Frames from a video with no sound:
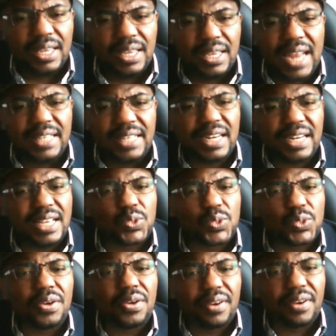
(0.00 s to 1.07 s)
Nigeria is
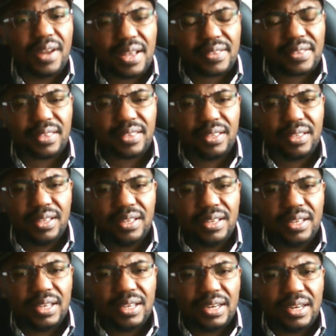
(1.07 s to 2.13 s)
so great
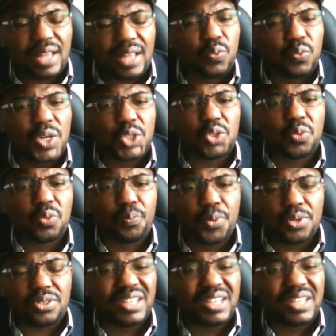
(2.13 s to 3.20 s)
that we should
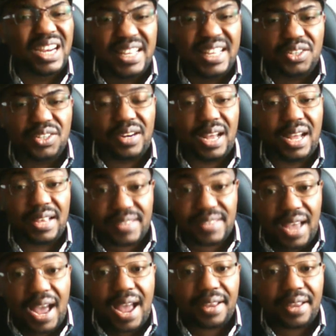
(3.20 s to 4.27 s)
put religion
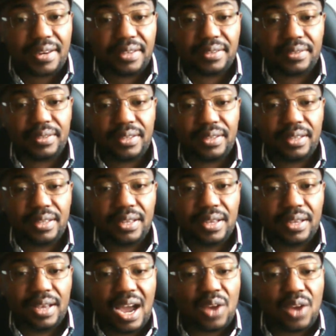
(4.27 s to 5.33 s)
aside
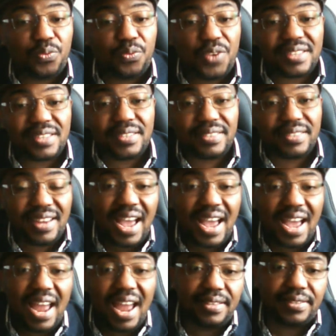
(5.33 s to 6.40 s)
and face
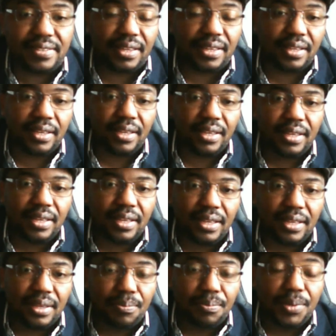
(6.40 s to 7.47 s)
reality
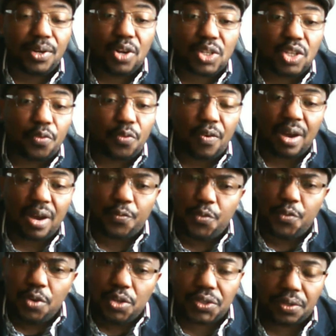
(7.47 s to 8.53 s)
because of our
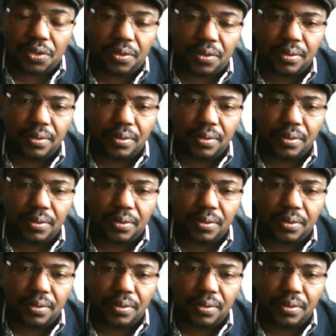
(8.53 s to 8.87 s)
future.